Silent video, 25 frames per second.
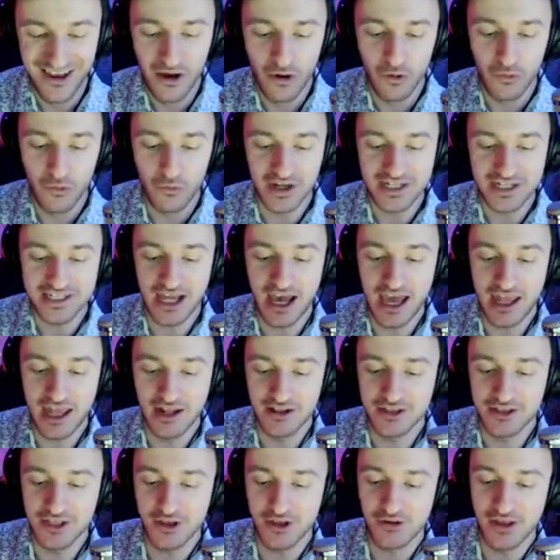What
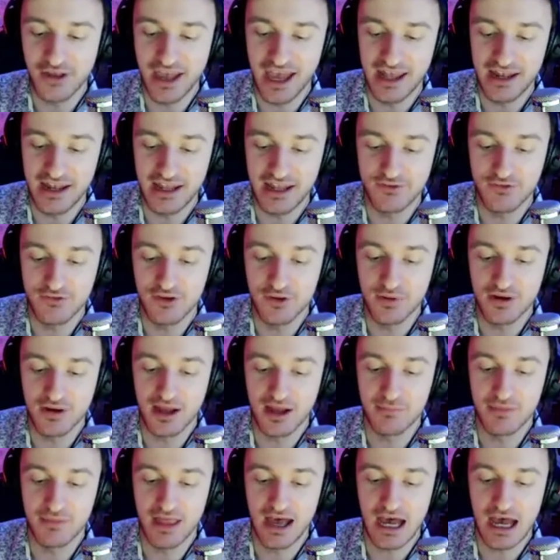title do you get if you
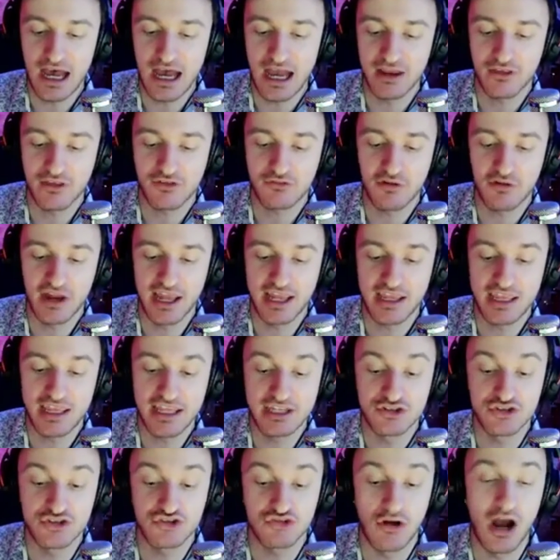become the highest rank
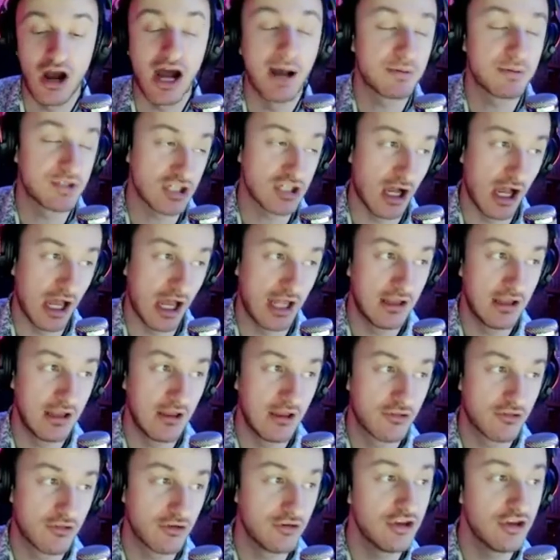in drop shot?
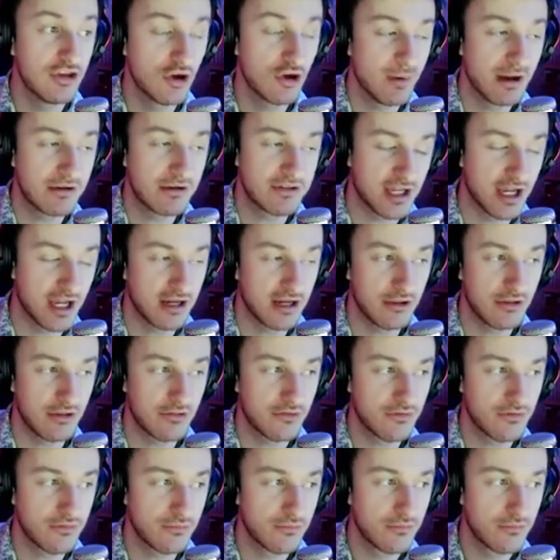So do you know about titles?